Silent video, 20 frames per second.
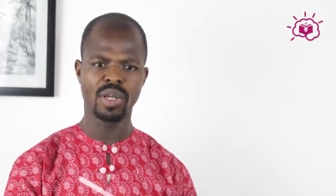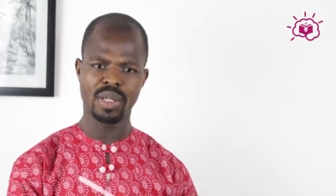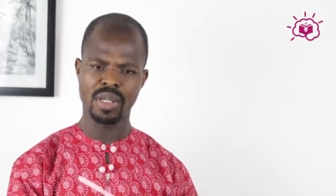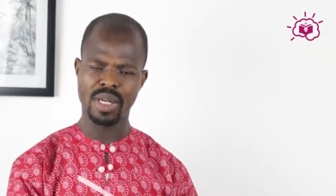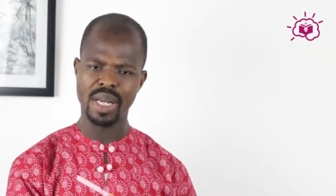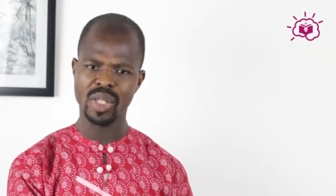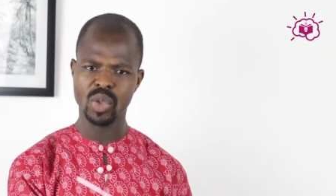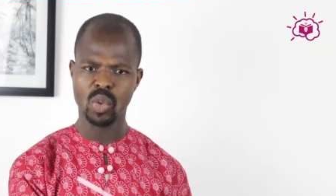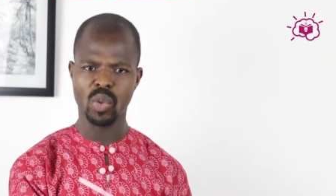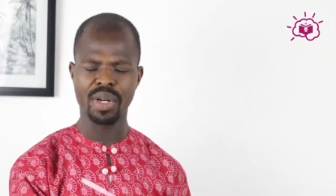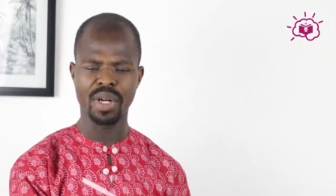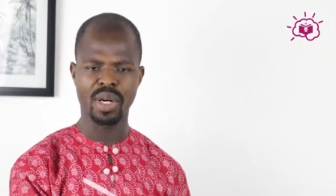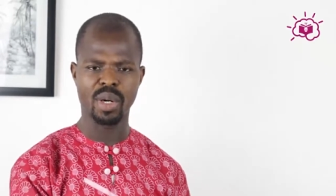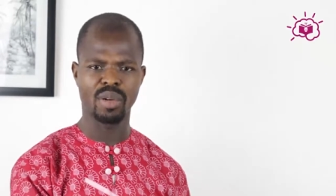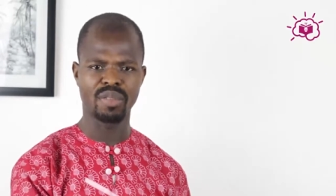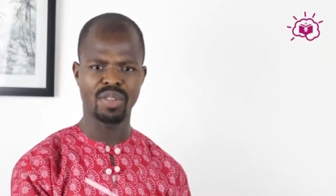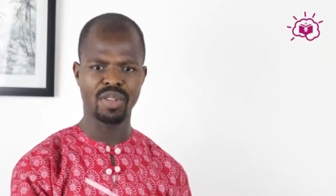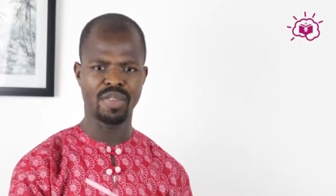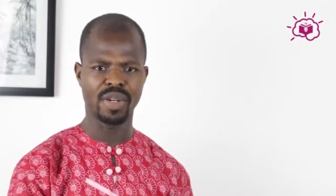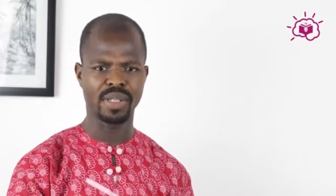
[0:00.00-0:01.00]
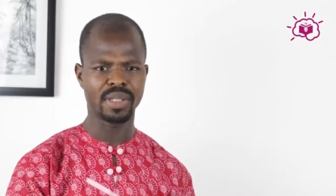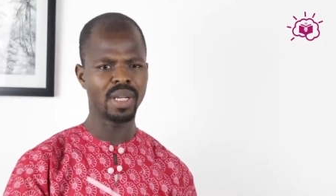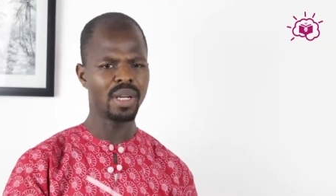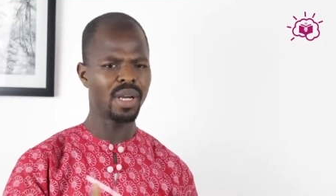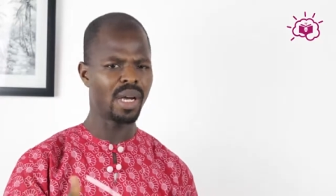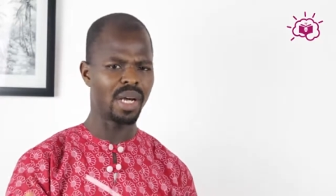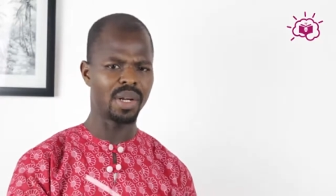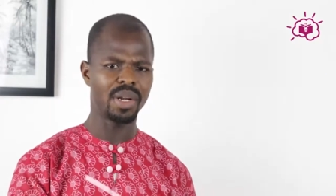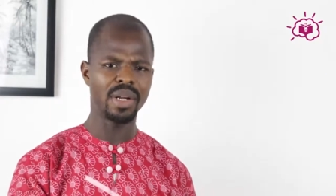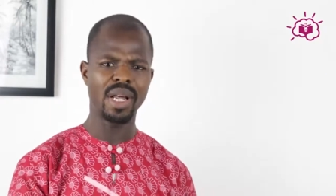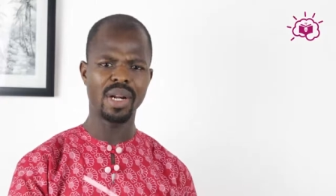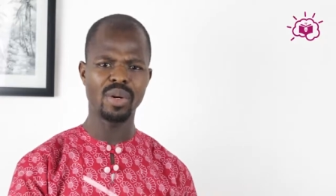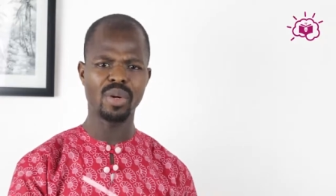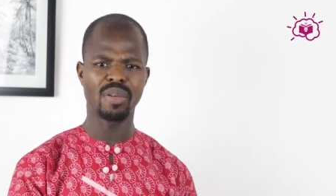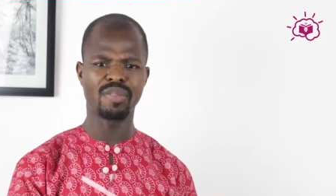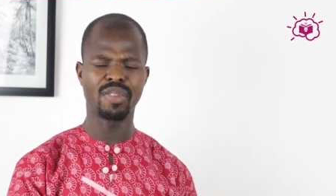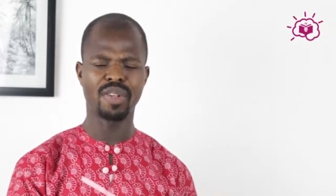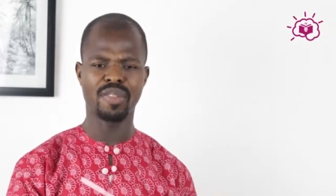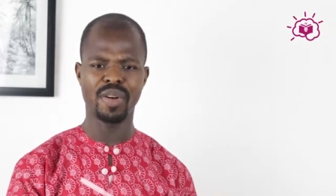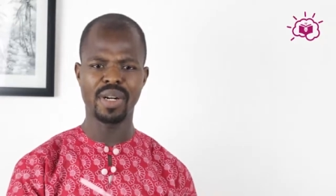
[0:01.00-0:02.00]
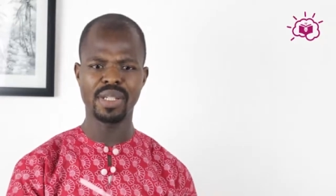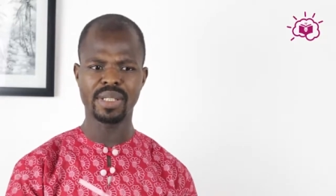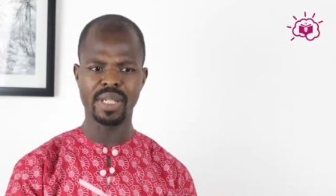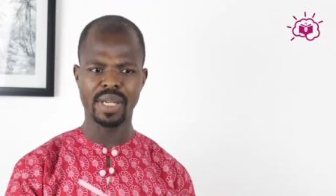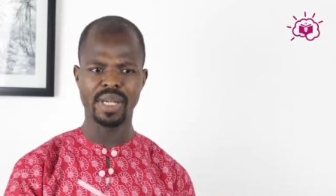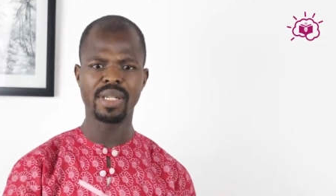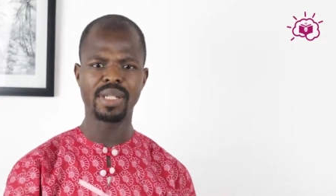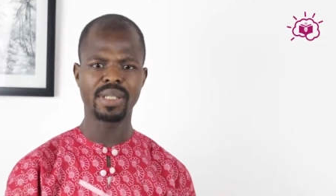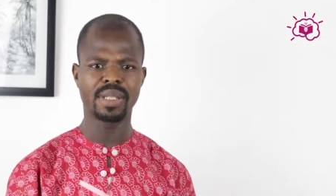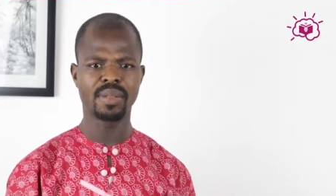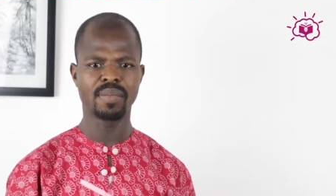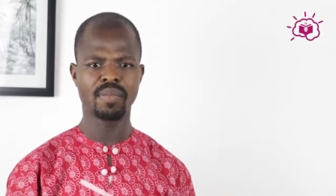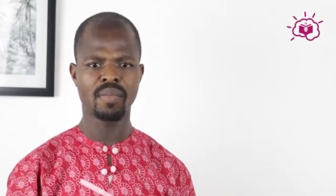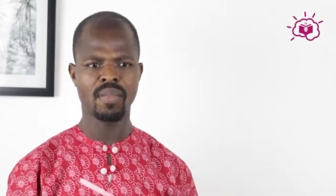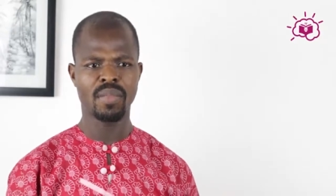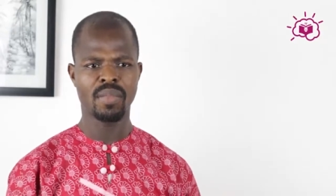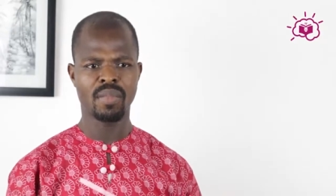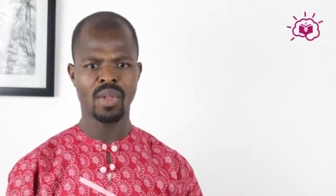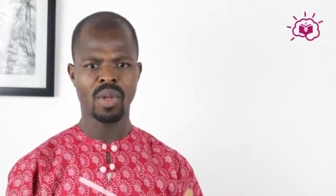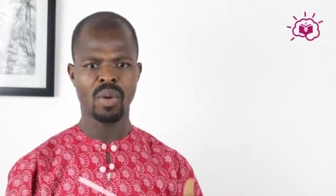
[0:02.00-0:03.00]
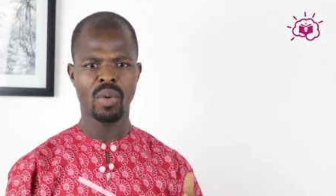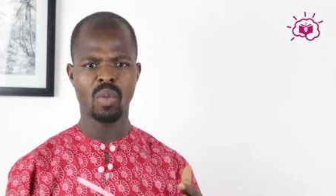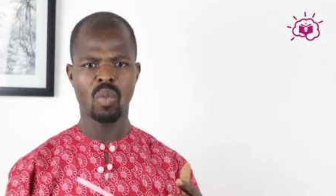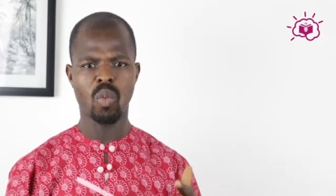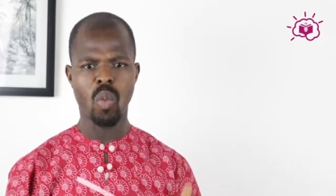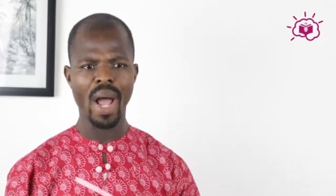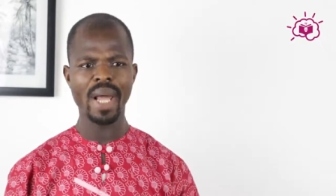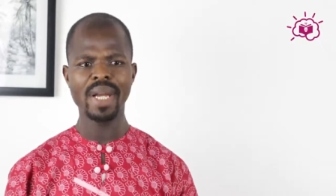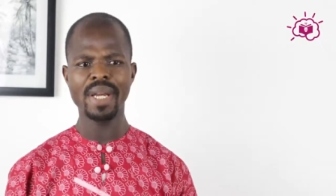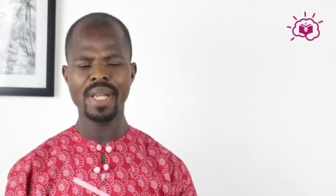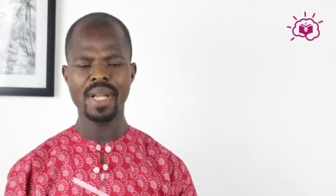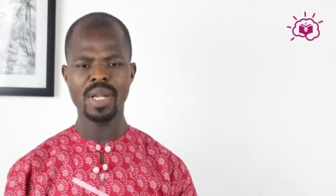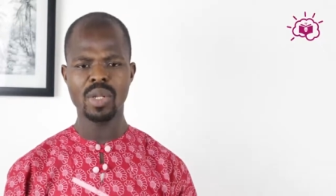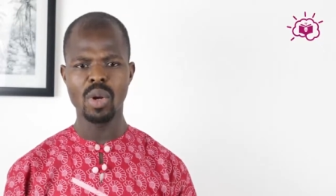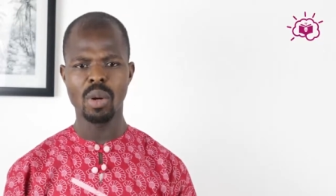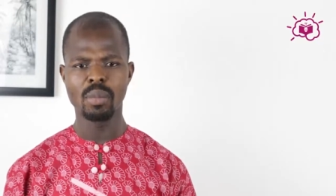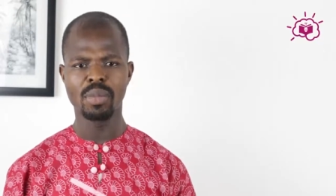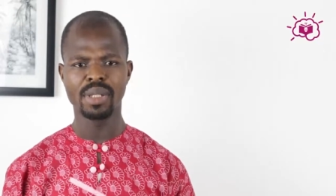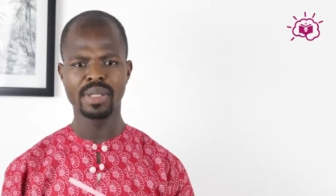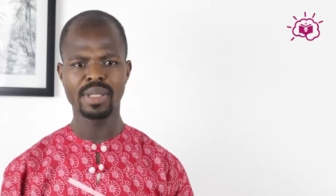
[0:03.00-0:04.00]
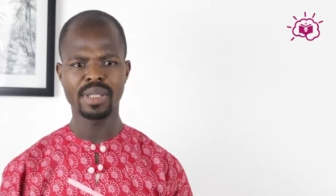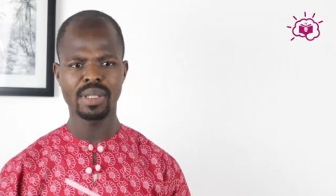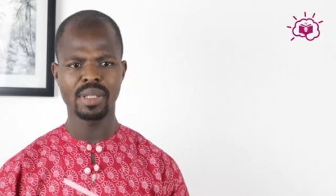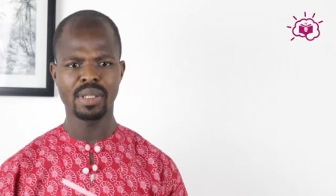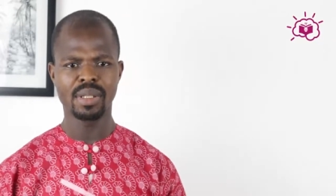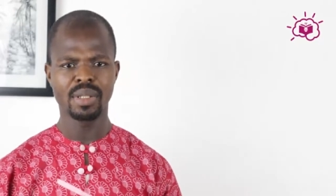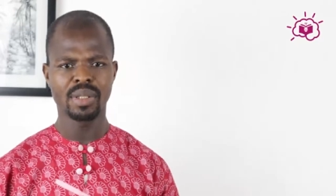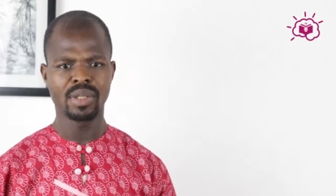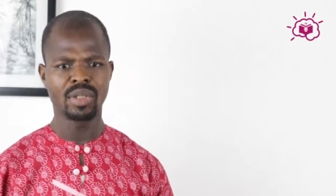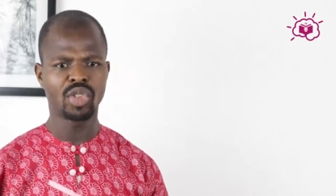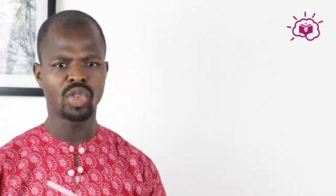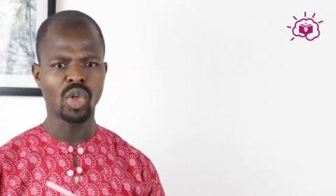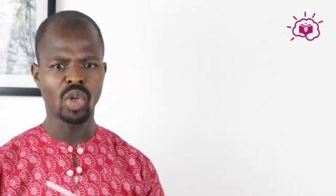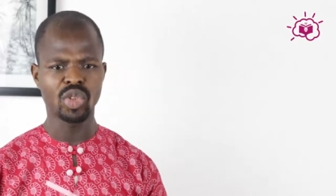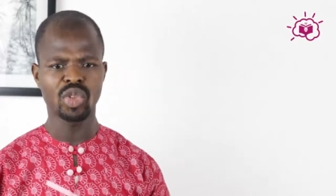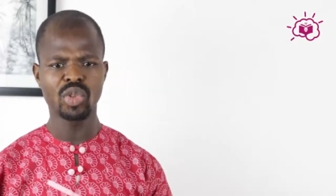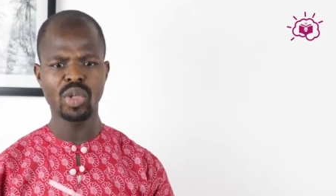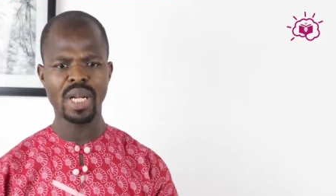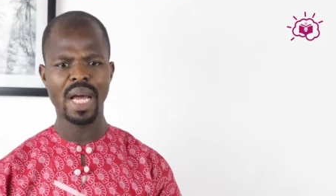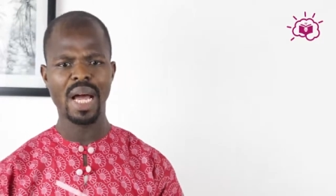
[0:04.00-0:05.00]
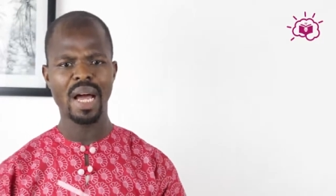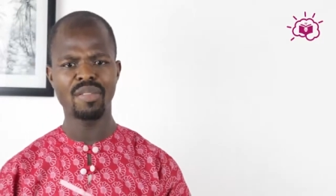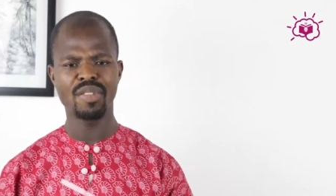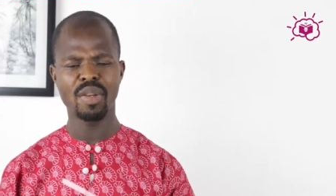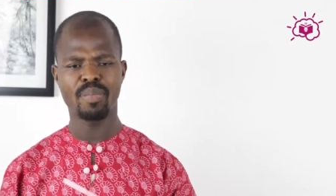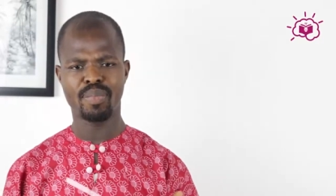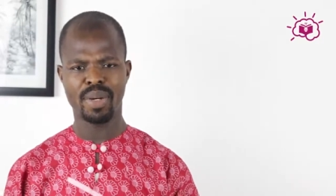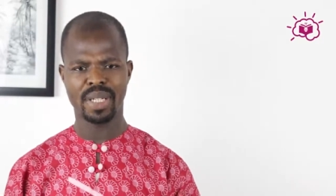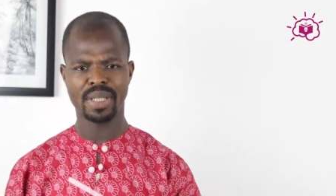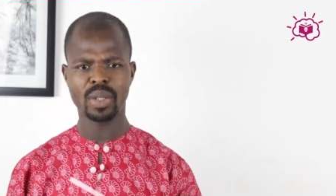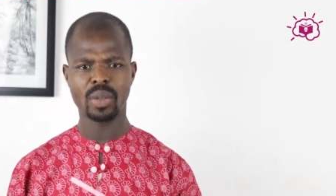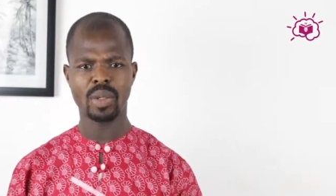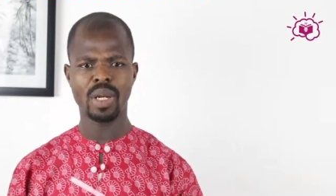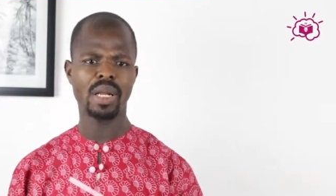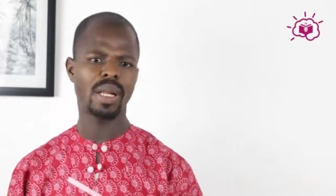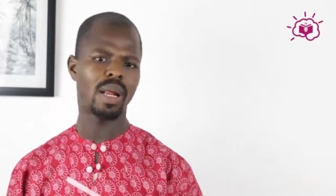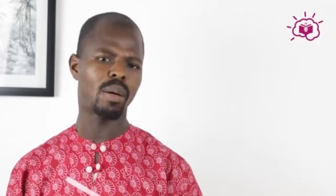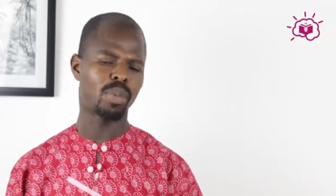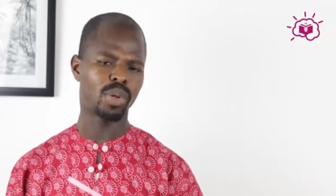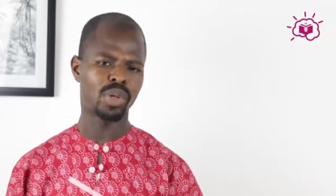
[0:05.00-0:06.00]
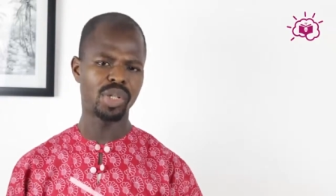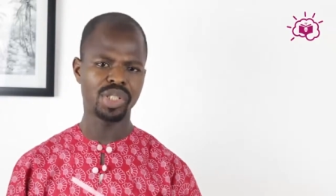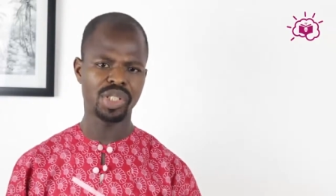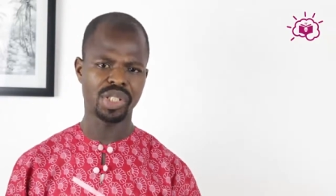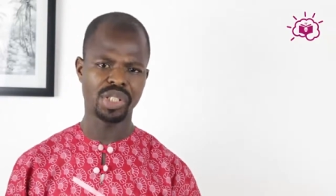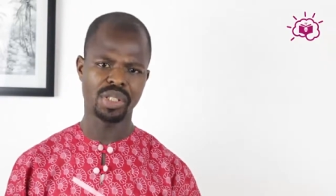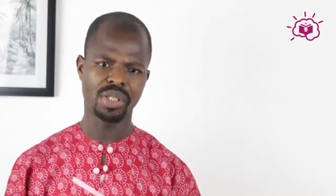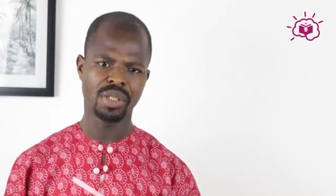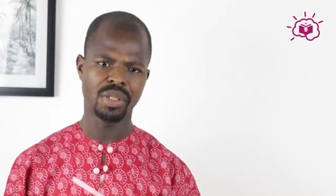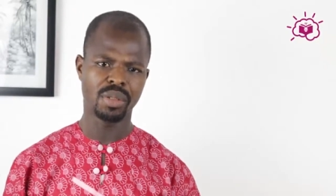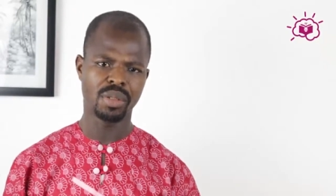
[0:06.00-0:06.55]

That's one area of difference. Another area of difference is why economics does not have a particular laboratory,